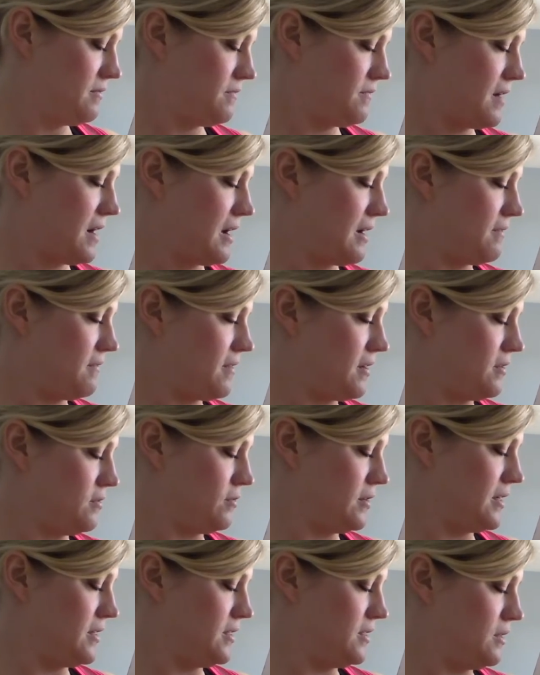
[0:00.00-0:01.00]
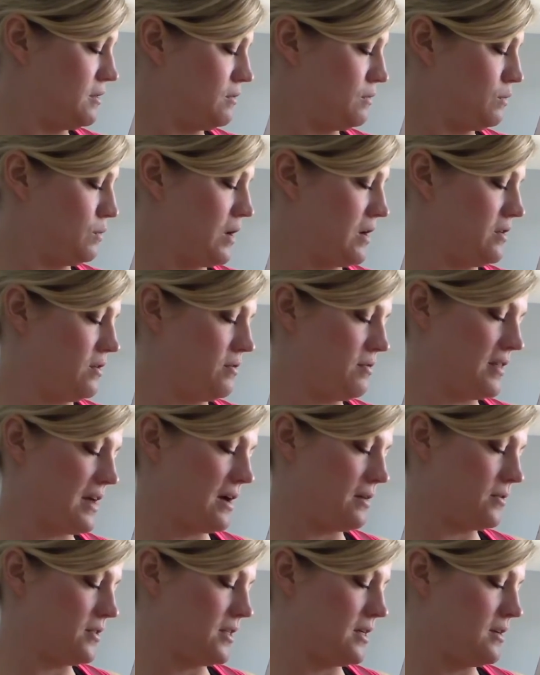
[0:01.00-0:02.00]
500s, one new
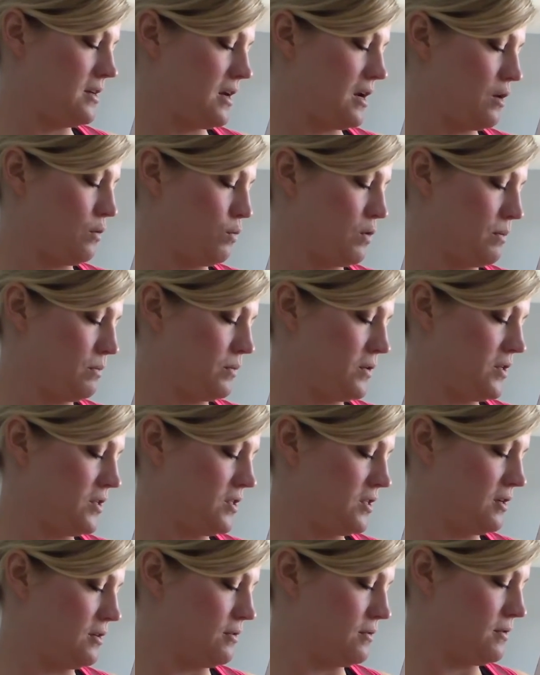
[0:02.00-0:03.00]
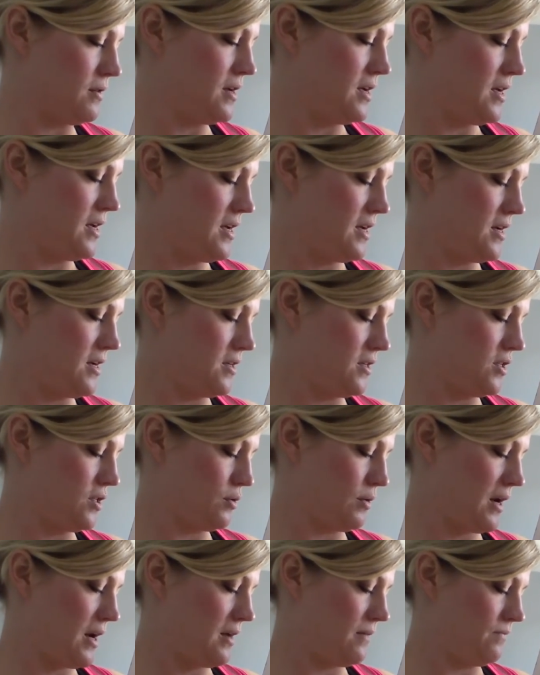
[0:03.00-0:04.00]
1,000, and 1 plus 2 is
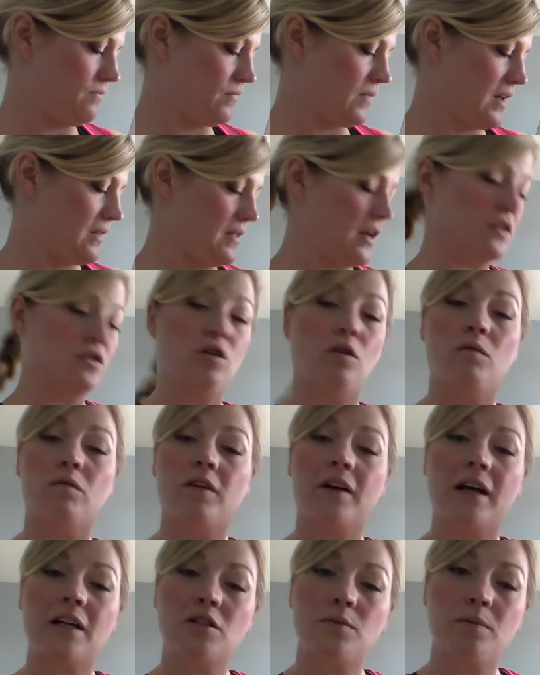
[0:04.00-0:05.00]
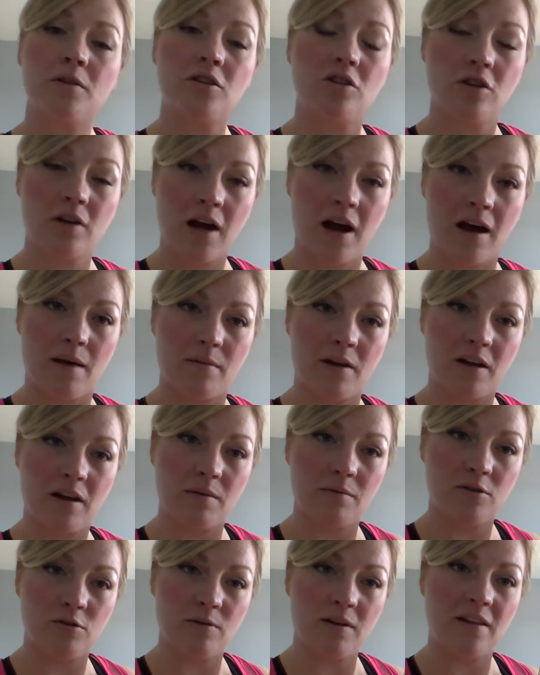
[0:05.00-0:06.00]
3. And then don't forget to put your comma in
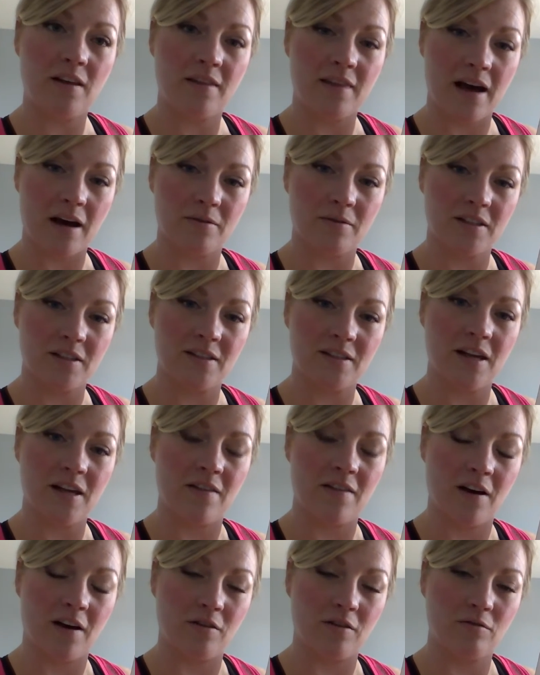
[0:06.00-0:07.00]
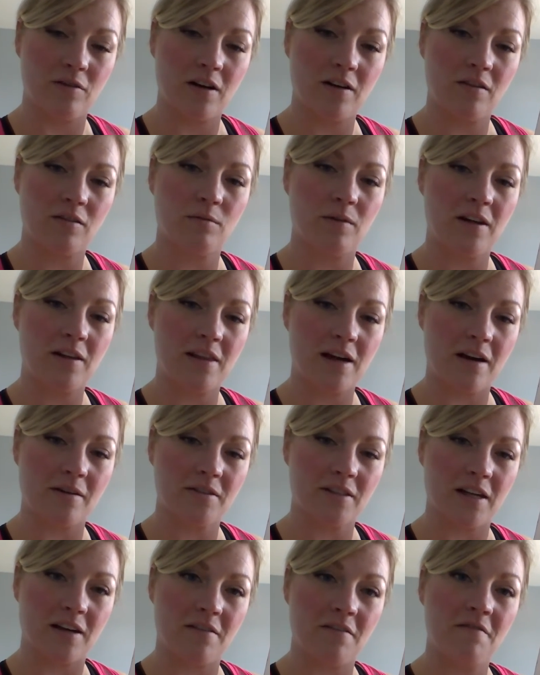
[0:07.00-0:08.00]
between the thousands and the 100.
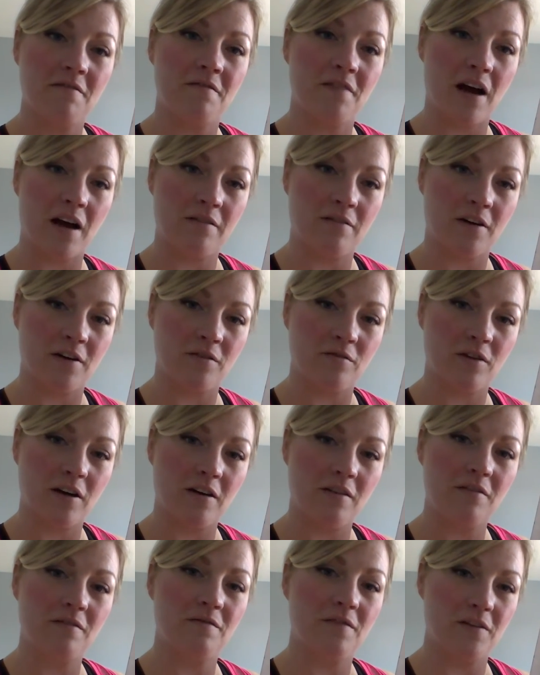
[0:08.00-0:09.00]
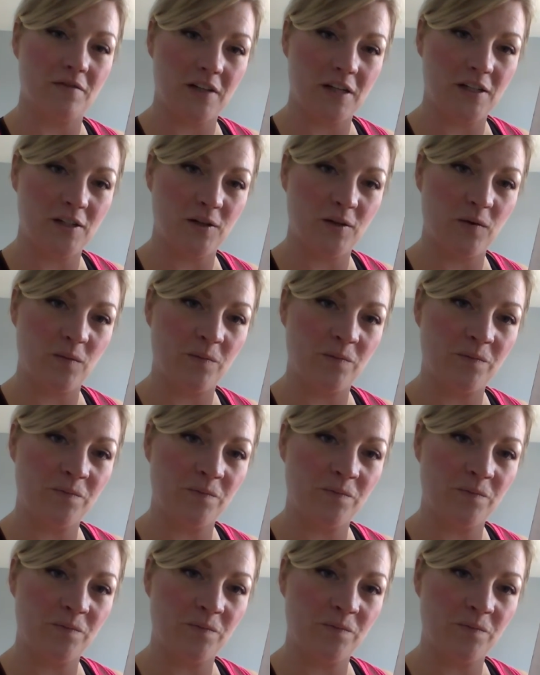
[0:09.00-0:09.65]
3,552.